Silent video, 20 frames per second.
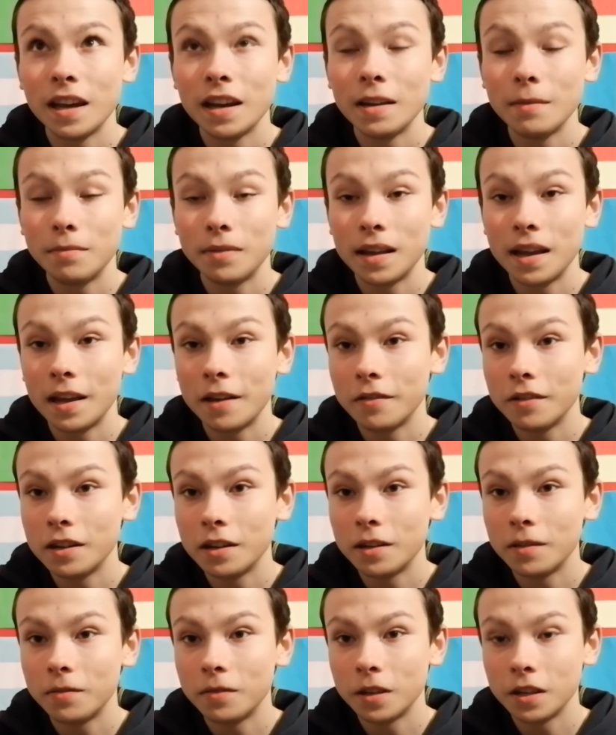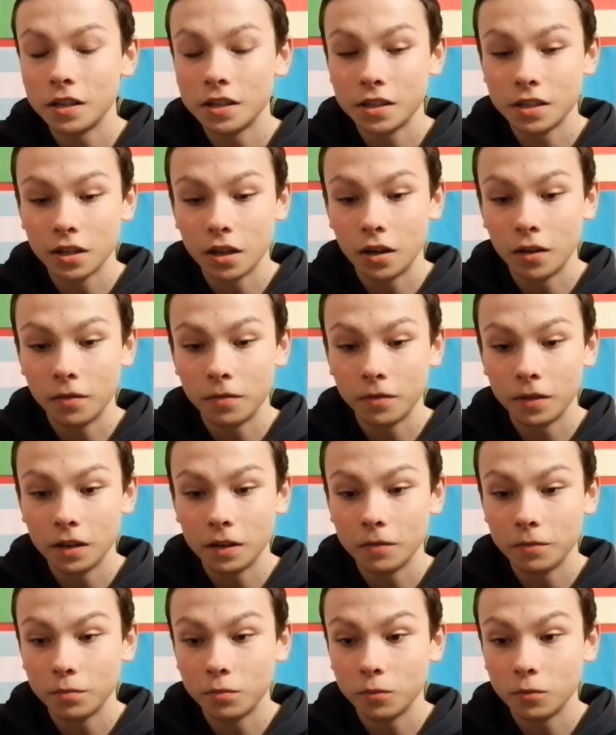only player in the first half for
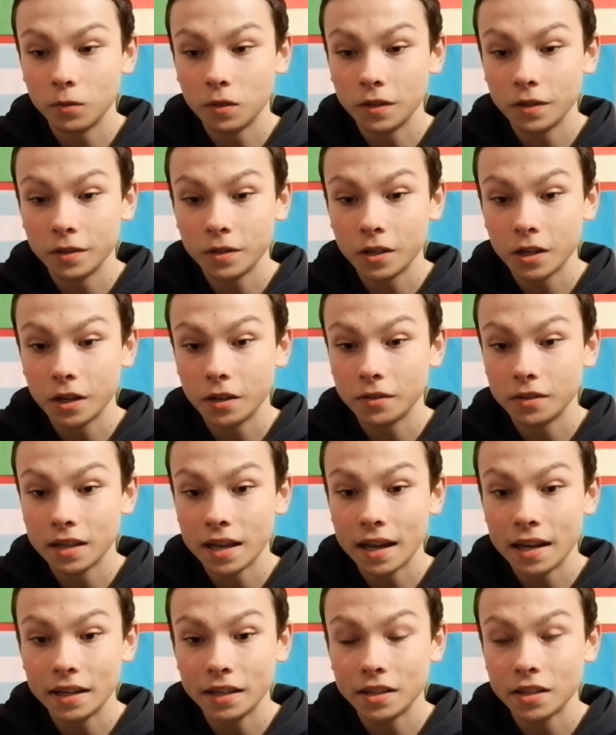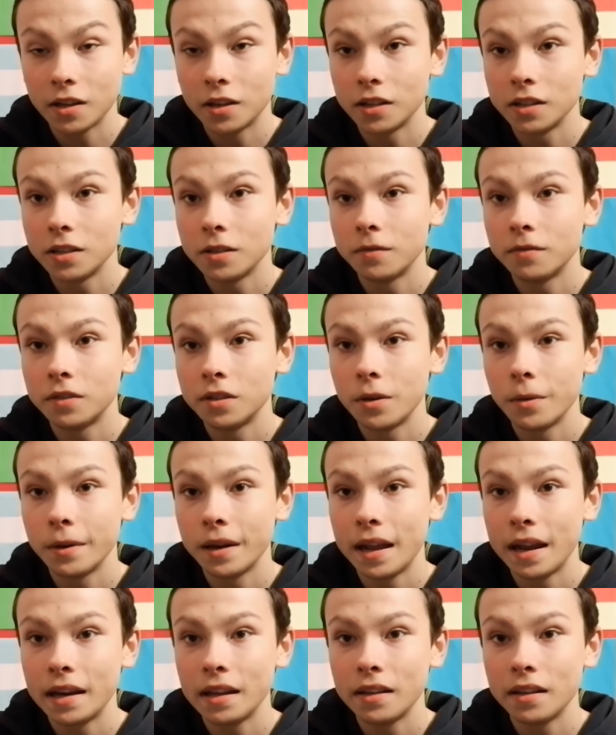Liverpool who showed any sign of
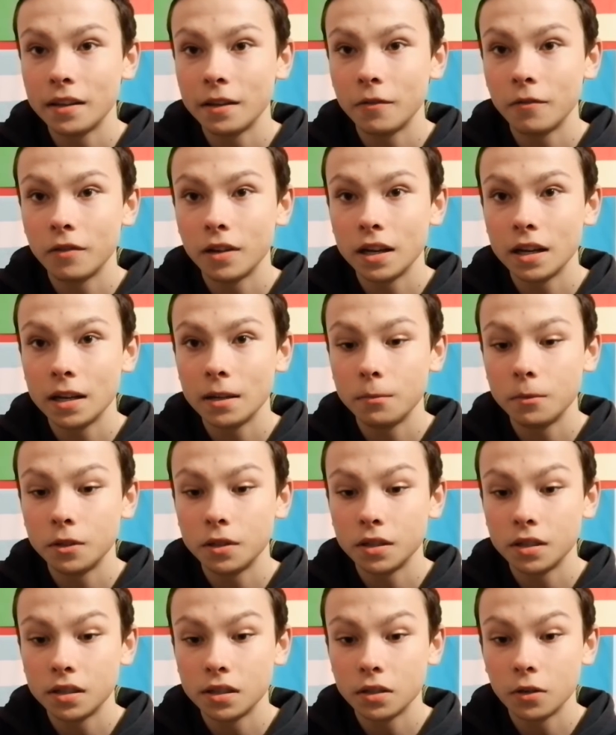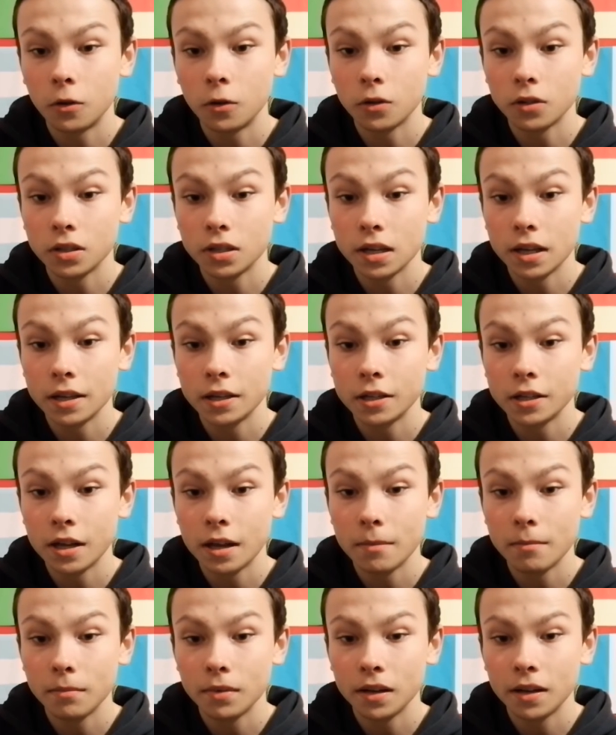doing anything really was
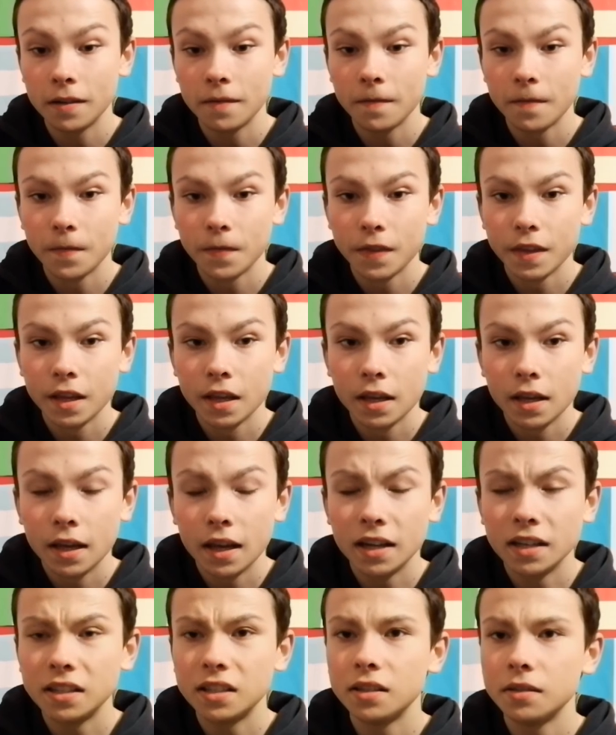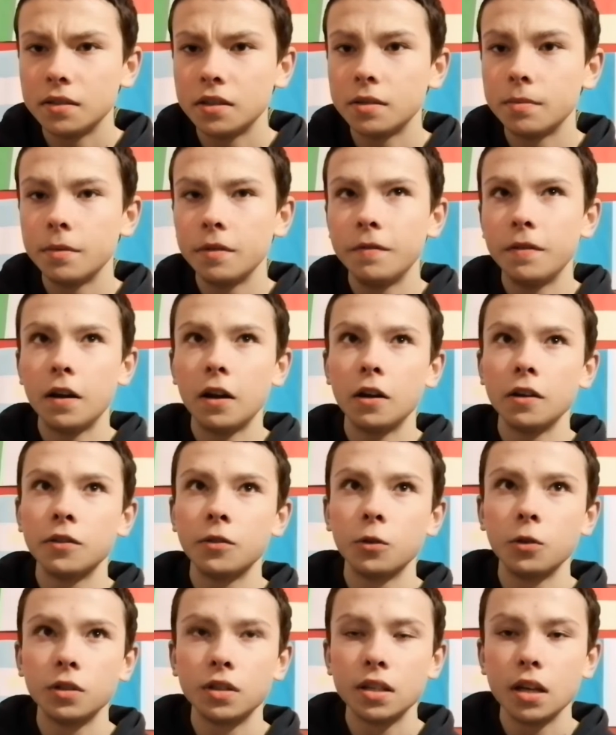Oxlade-Chamberlain. And to be fair, I
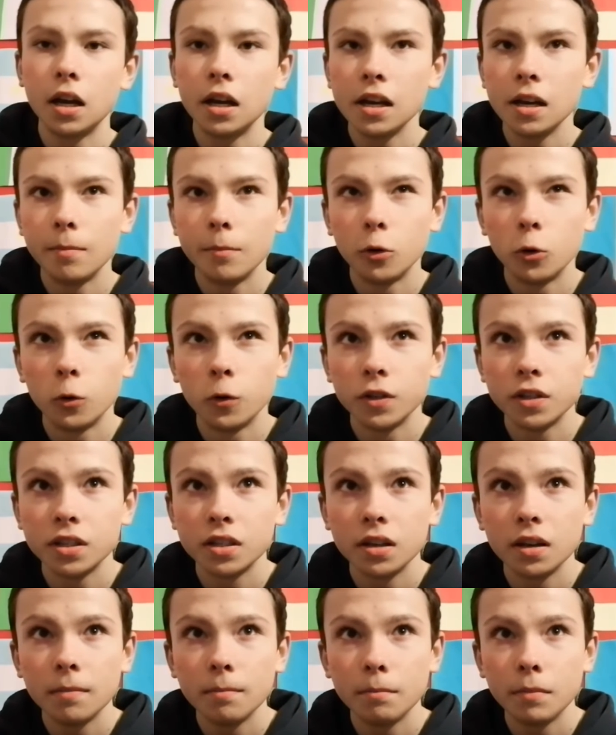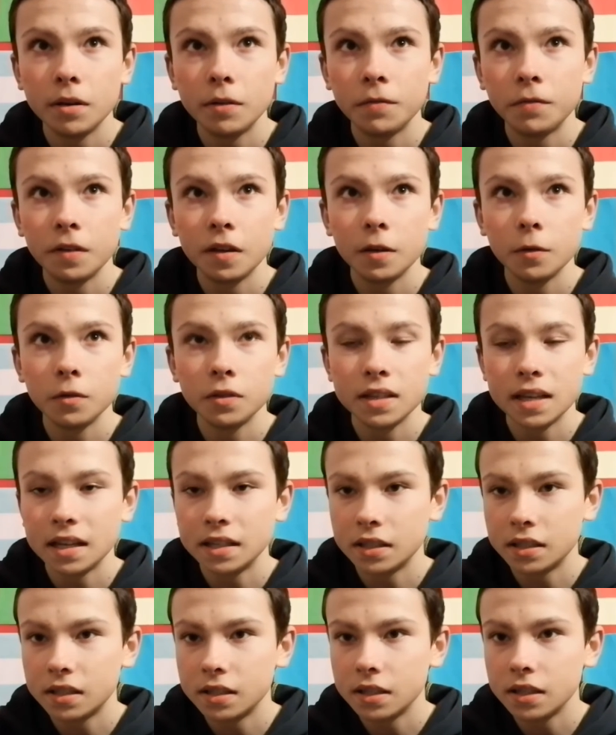thought Tyler Morton in midfield
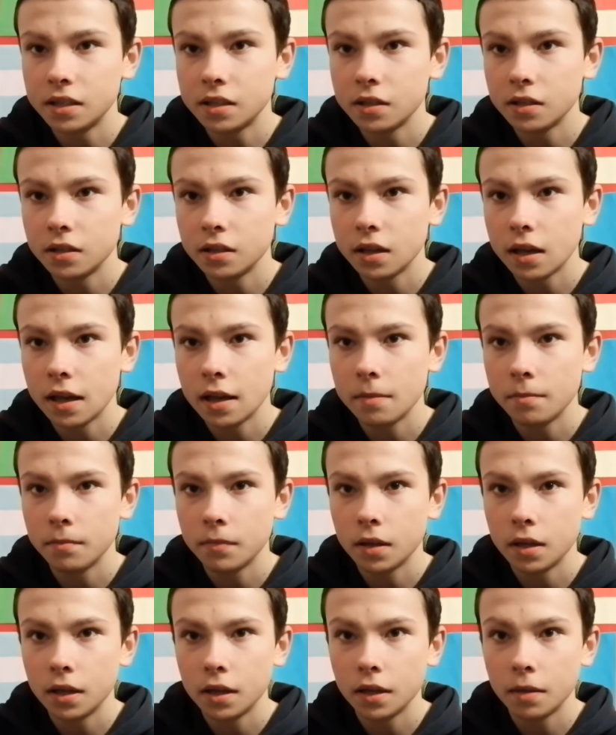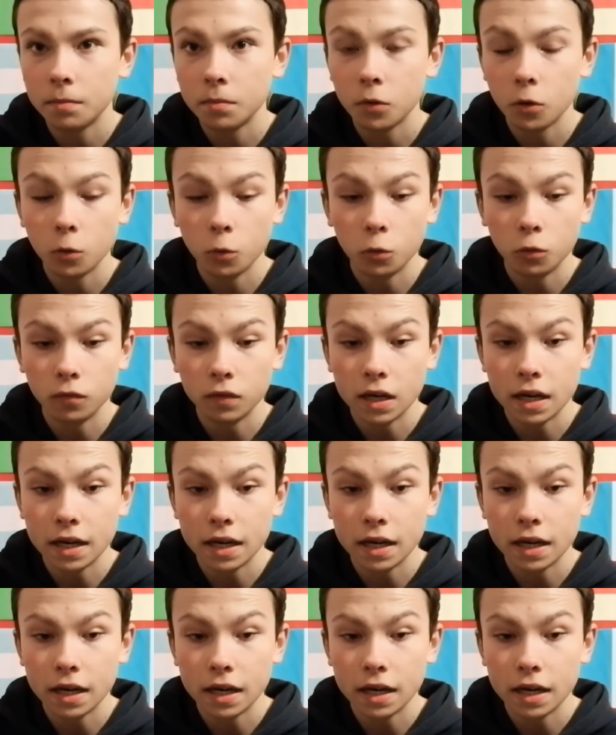had a decent game all